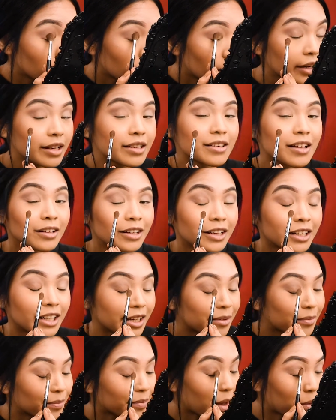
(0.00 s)
I guess not
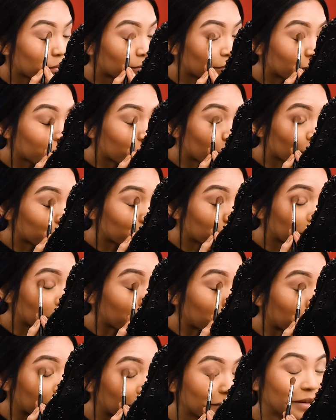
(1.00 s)
lightly, I'm going pretty
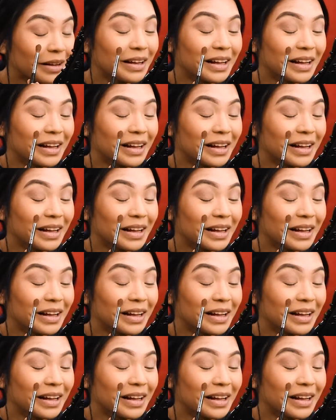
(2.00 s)
hard,